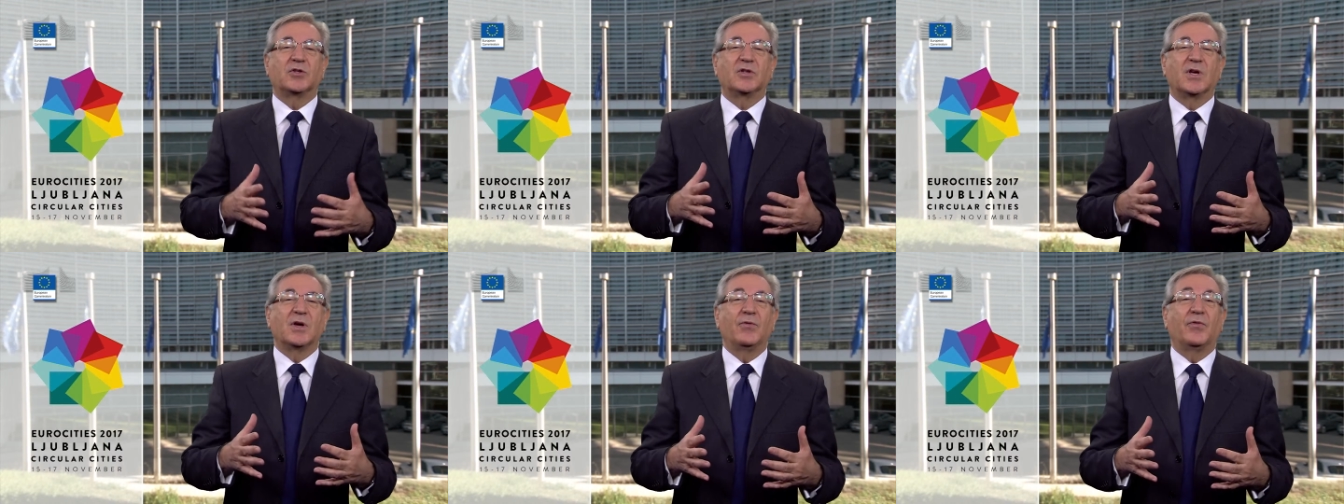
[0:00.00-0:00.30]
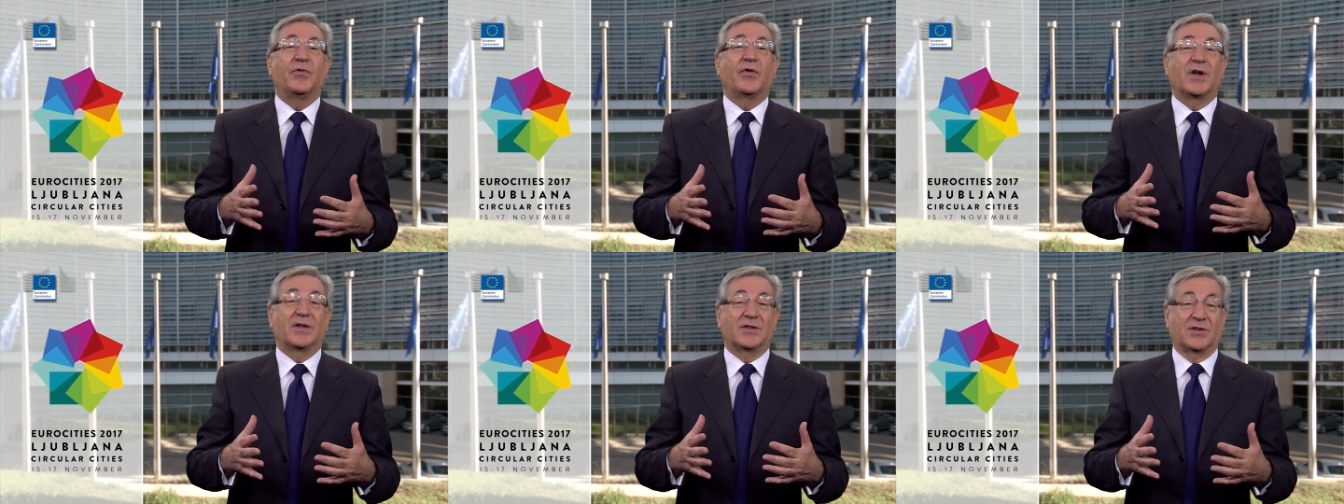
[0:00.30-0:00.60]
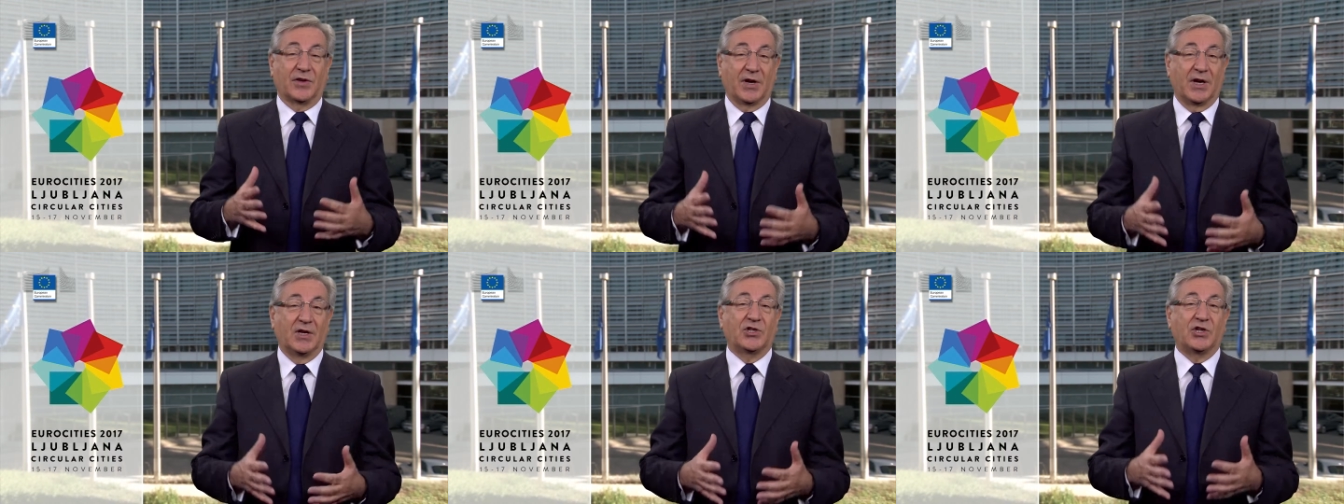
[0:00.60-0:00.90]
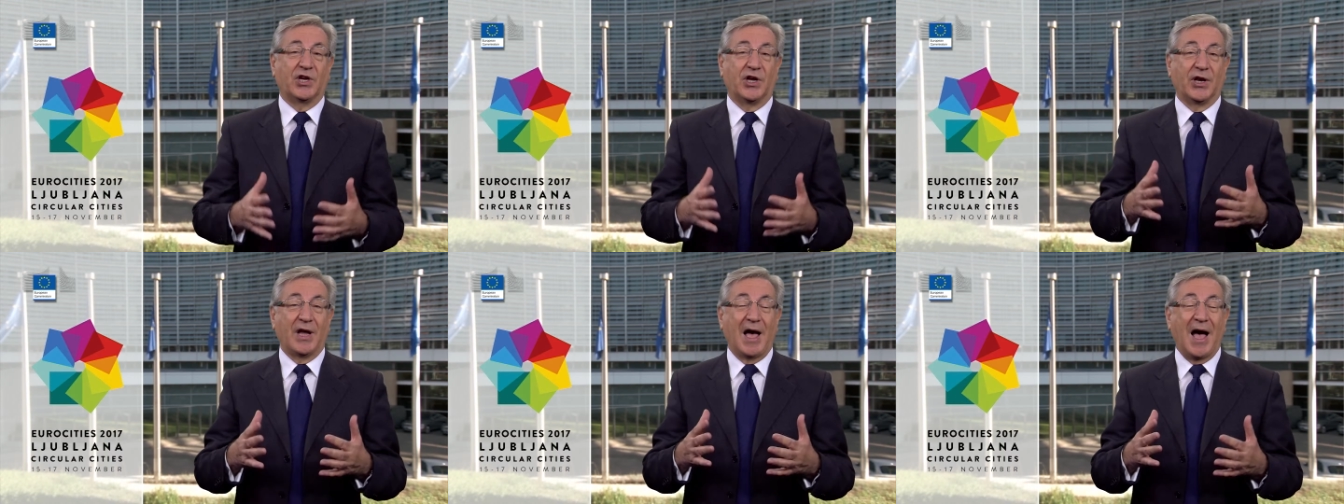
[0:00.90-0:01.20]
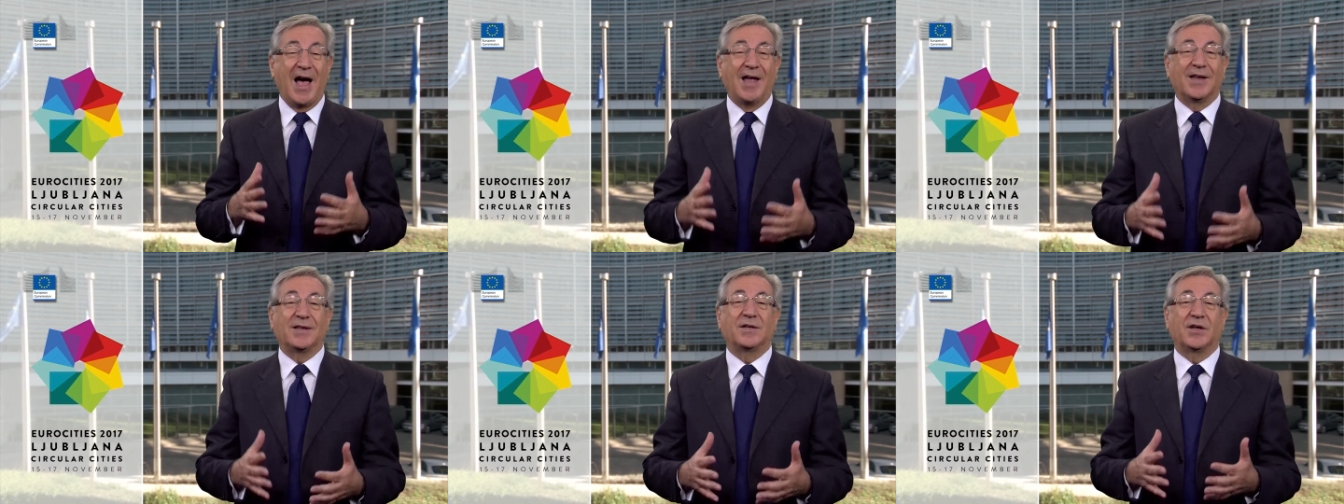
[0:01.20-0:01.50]
infrastructure
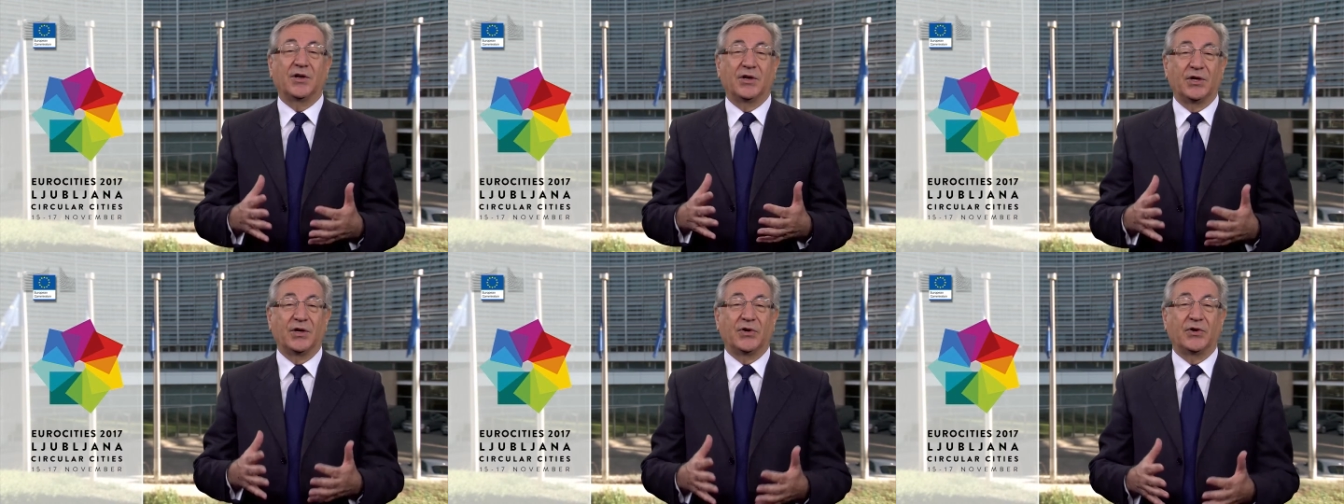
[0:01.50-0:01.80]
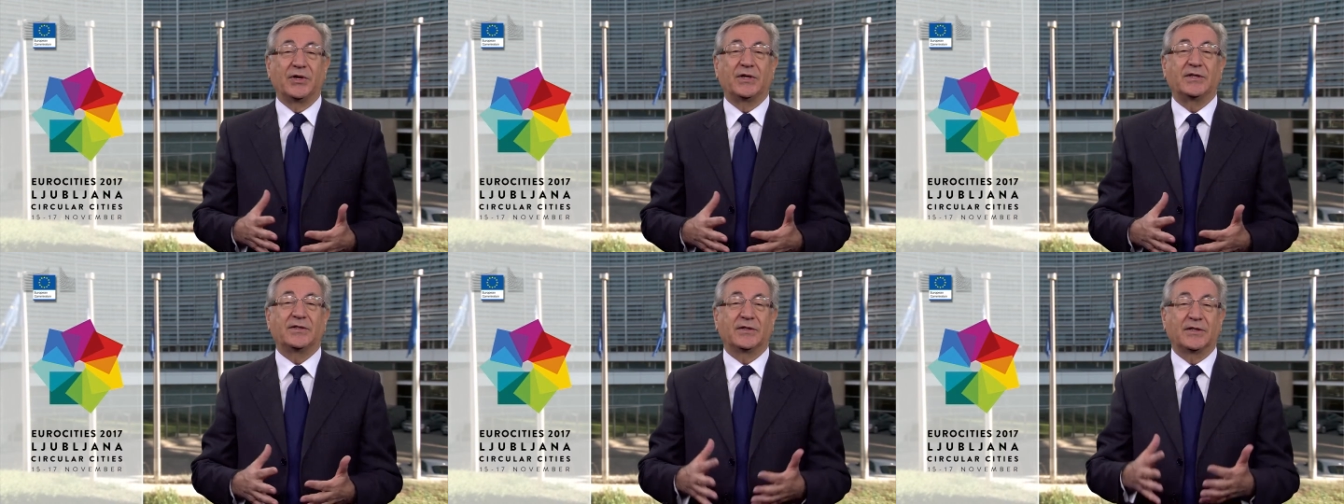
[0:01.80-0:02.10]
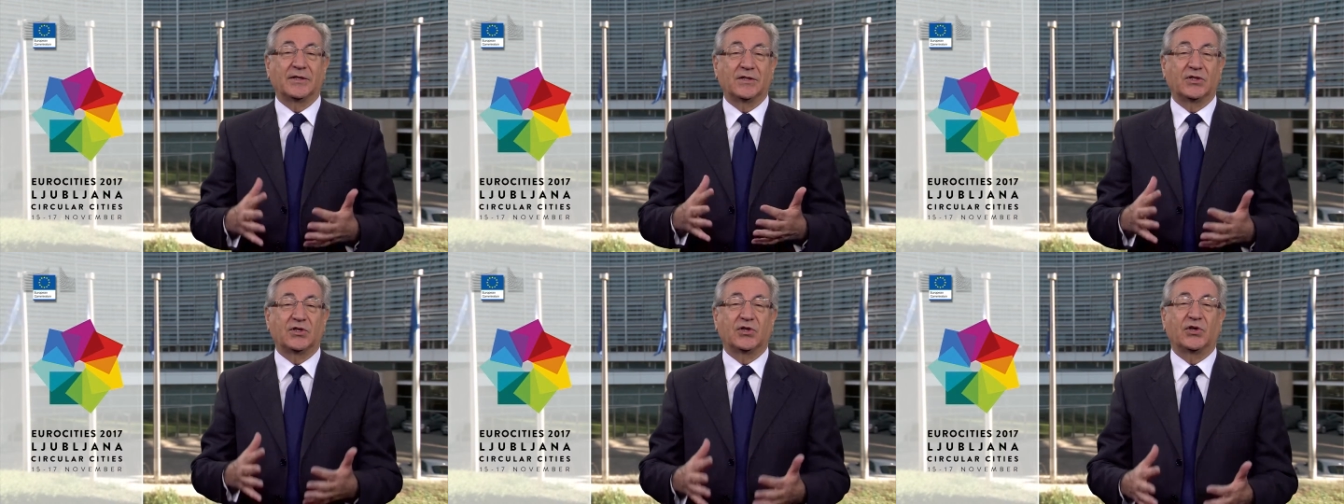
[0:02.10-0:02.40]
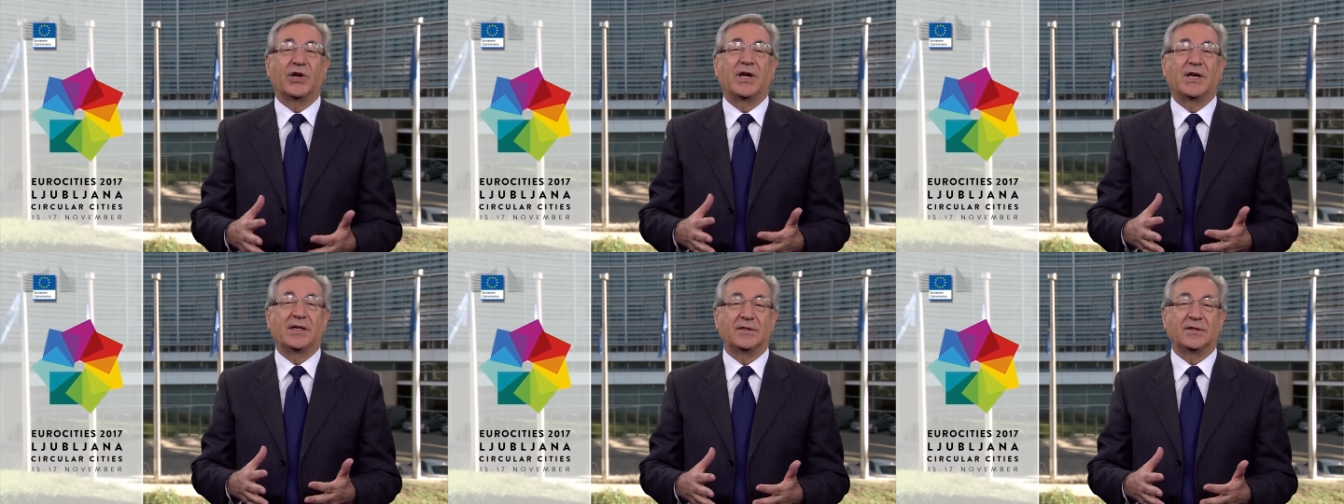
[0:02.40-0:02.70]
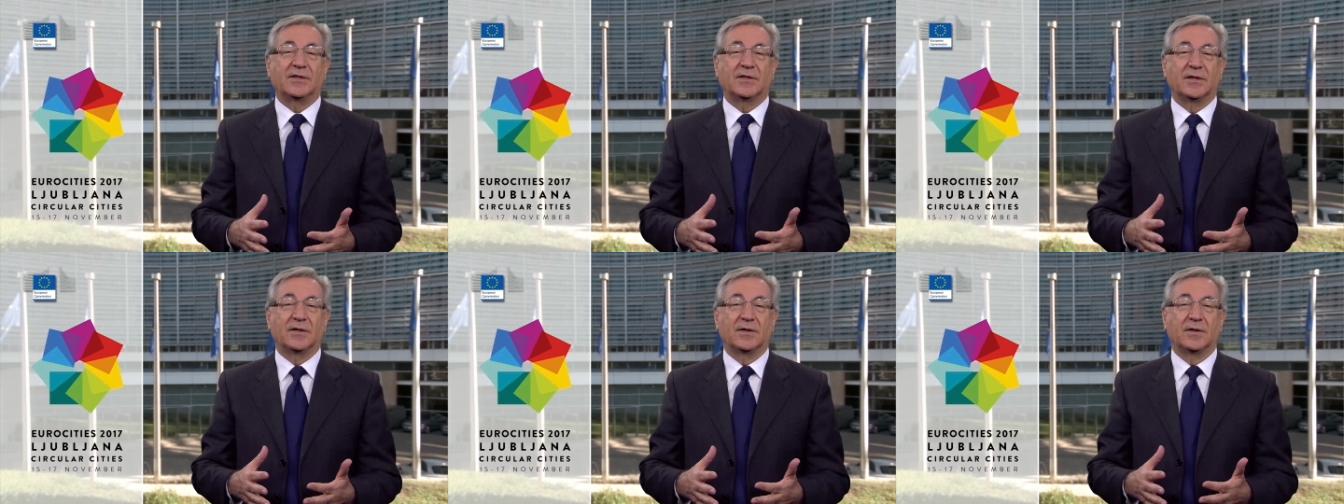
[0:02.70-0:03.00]
under increasing strains.